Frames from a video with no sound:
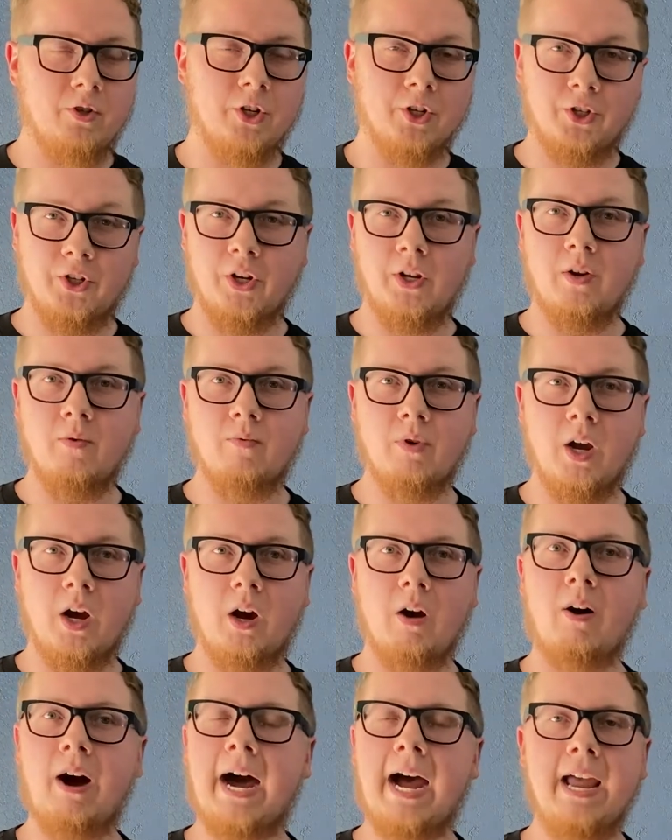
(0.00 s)
just so you
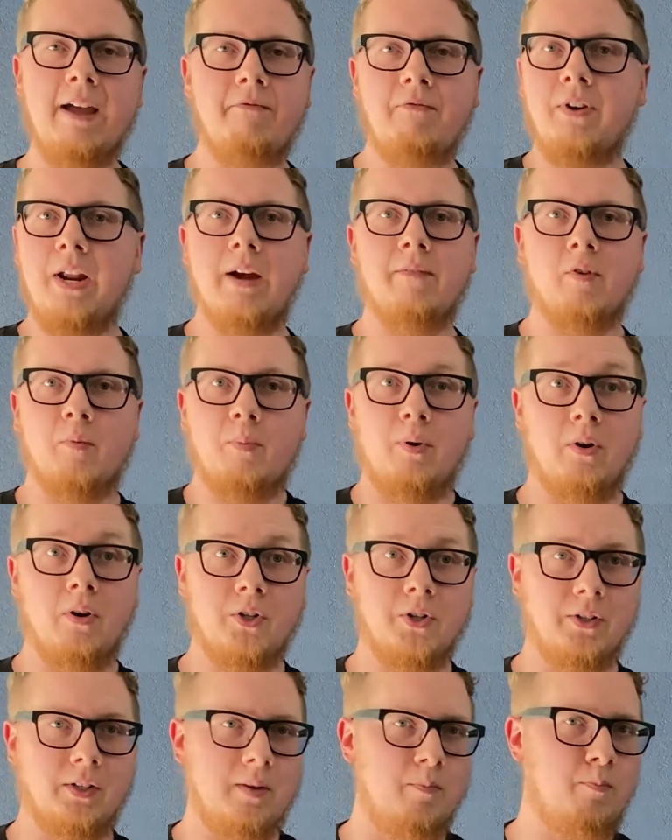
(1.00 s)
know, I have never
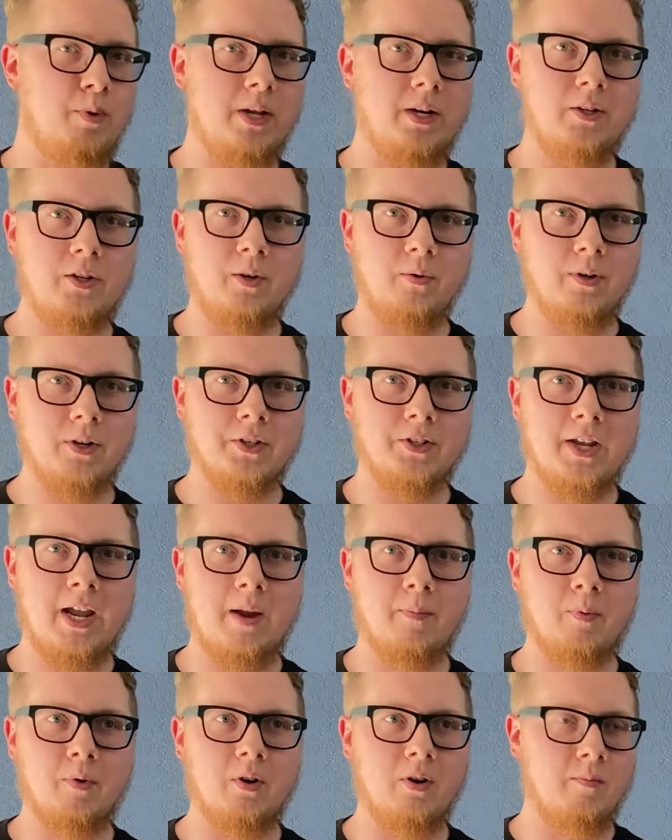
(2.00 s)
personally been to an
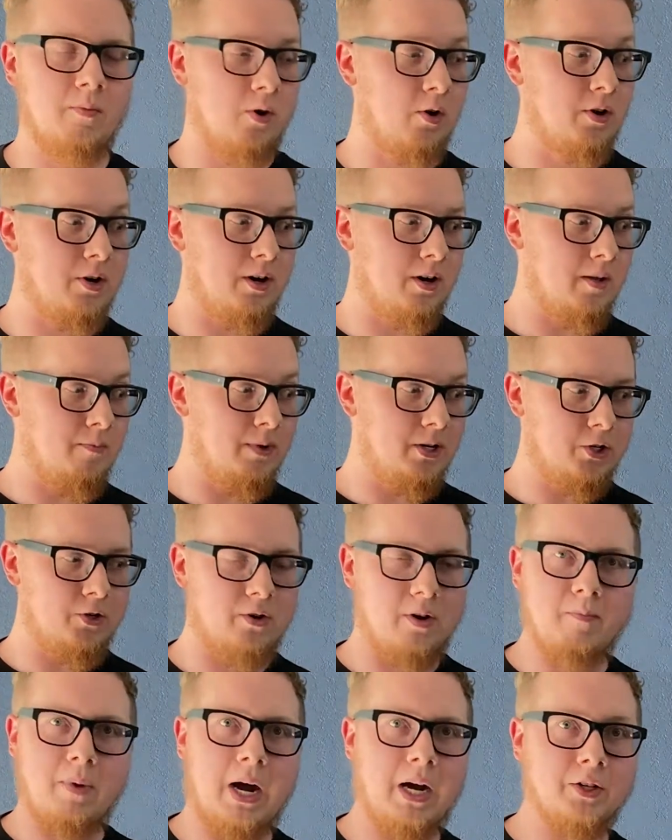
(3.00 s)
escape room or done a
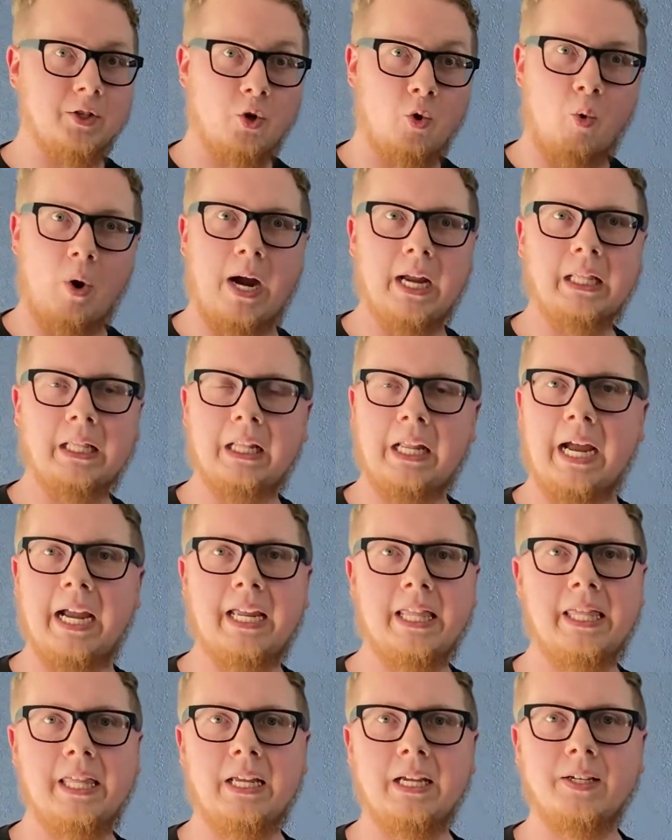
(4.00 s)
mystery box quite
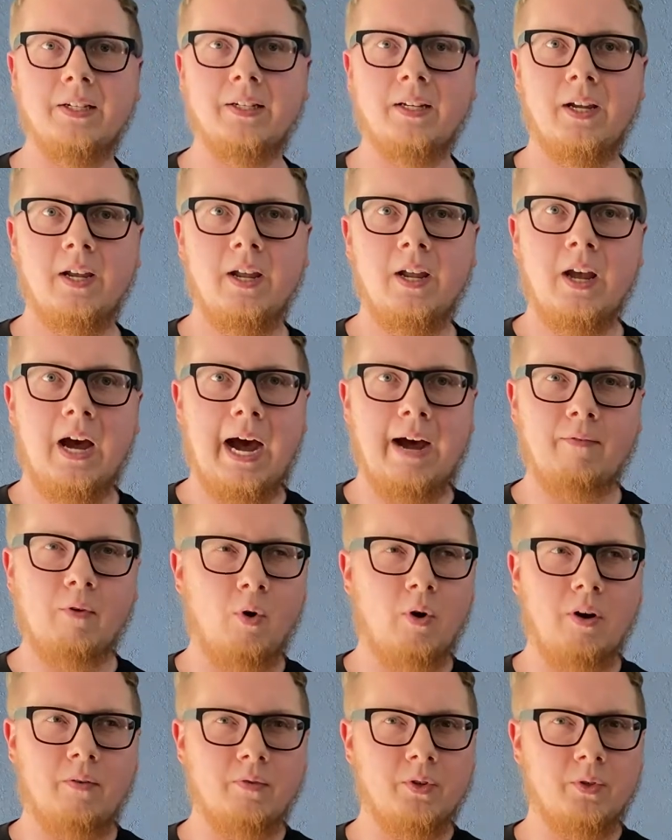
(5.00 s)
like this. I've
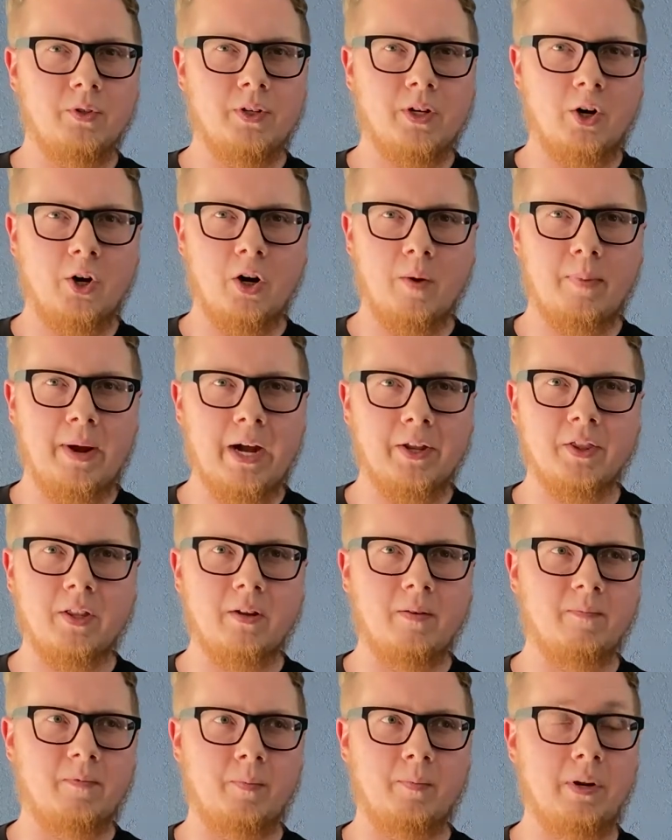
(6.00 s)
always heard about
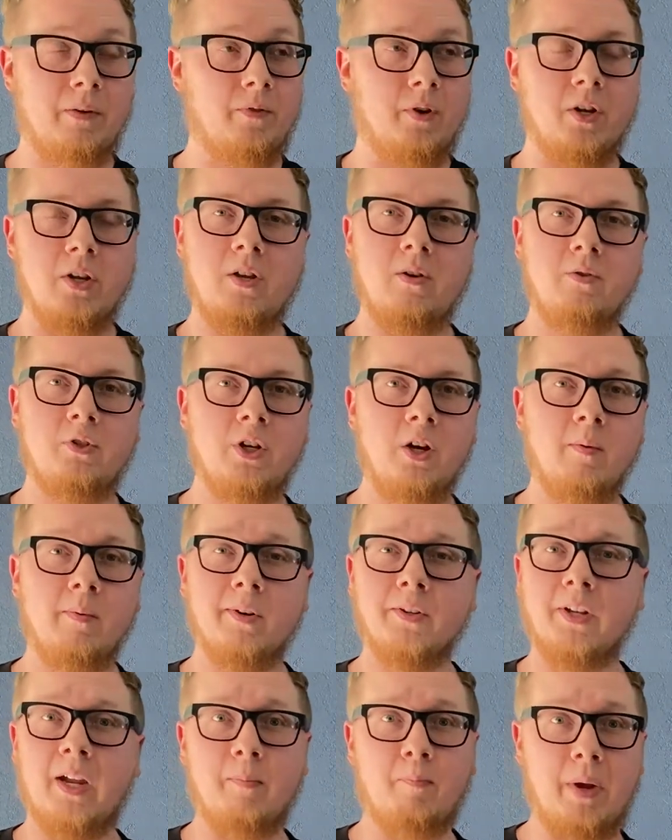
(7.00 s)
them from different
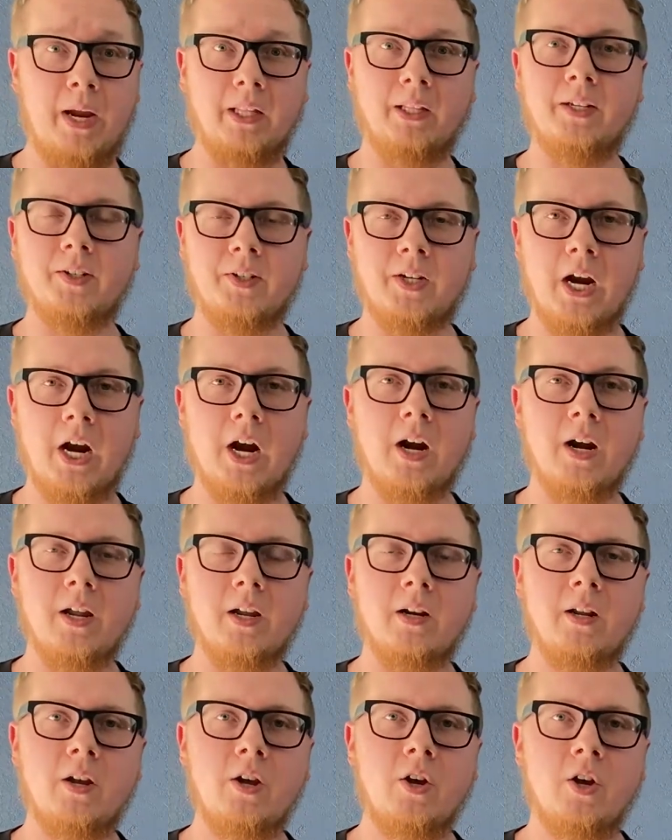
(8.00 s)
YouTubers like Bailey
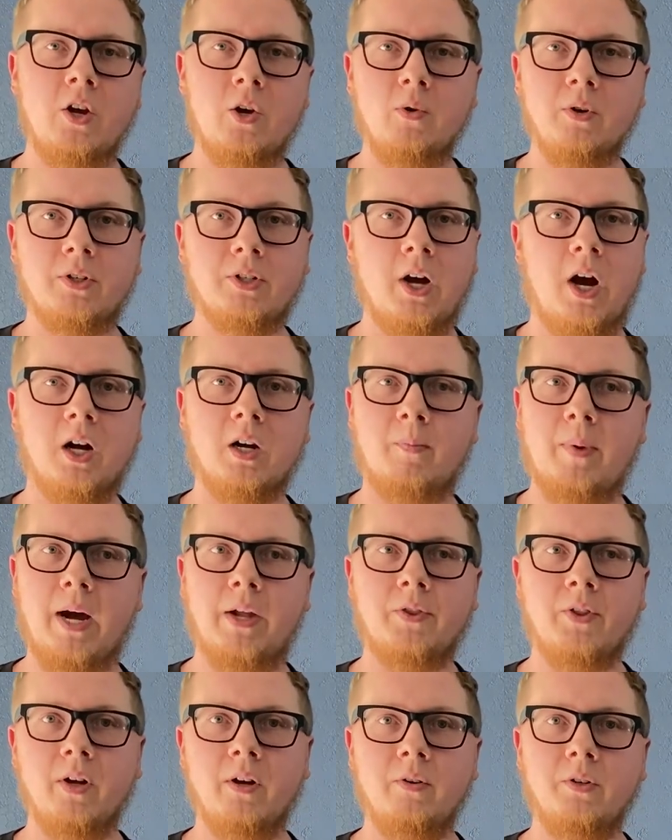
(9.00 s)
Sarian, who has talked
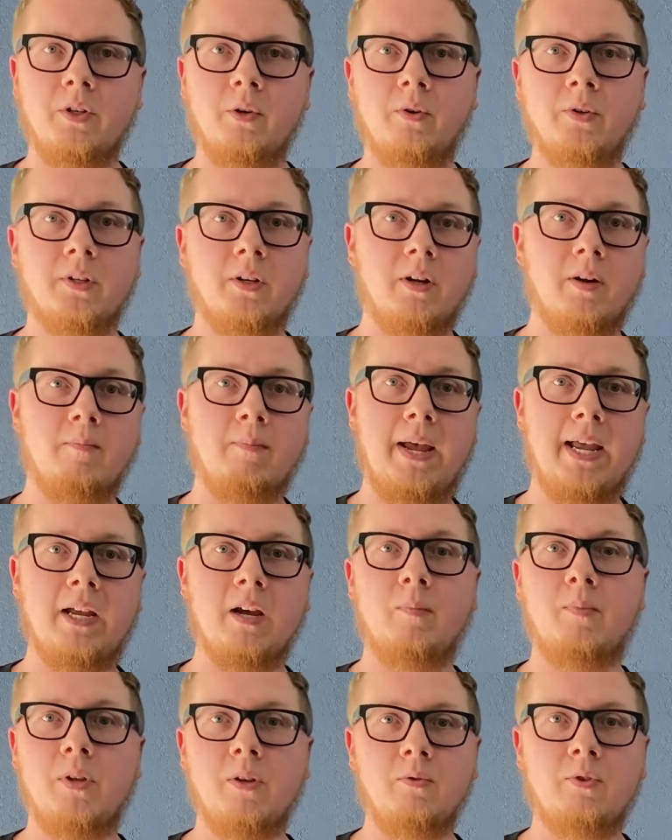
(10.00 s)
about those, who is a
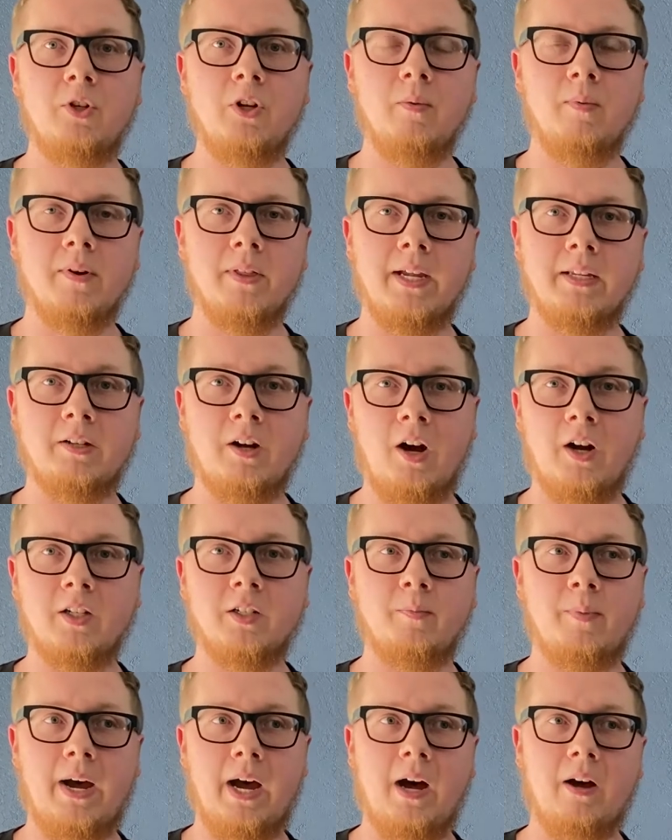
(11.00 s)
makeup YouTuber that talks
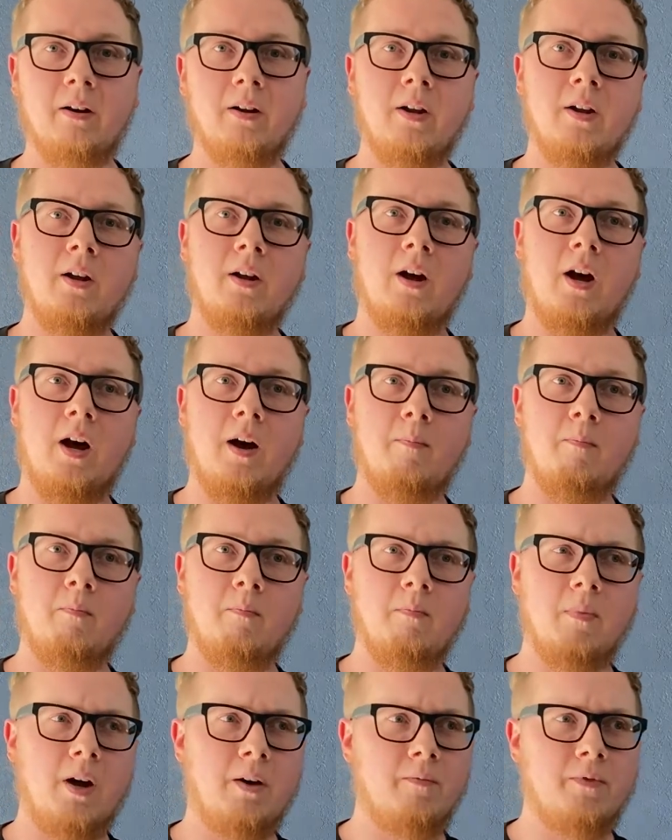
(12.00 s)
about
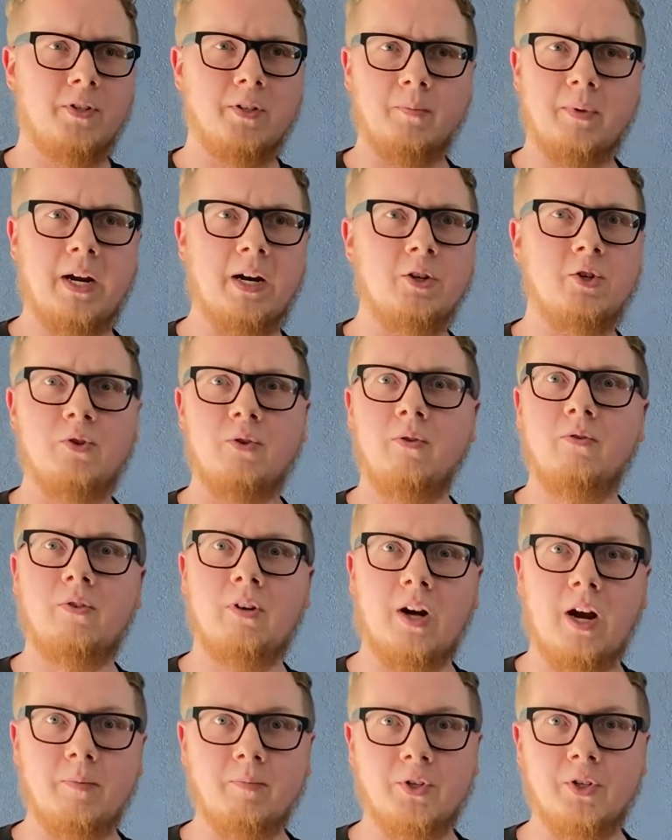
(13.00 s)
some kind of true
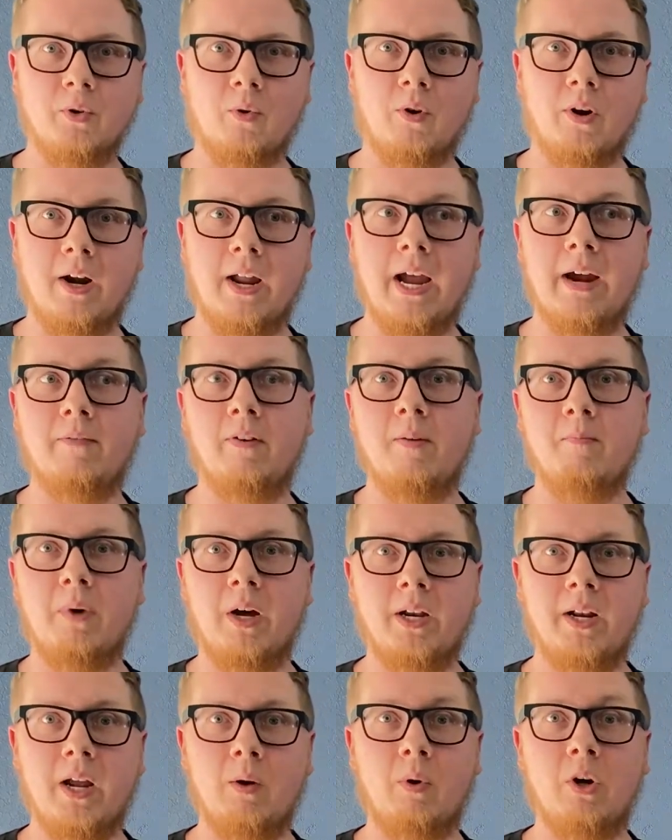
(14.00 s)
crime story every
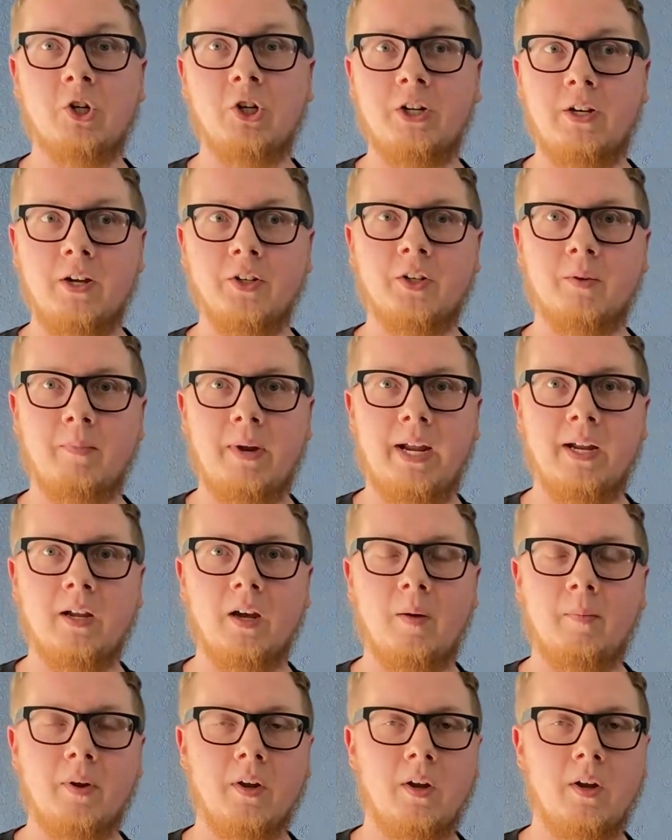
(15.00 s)
Monday while she does her makeup.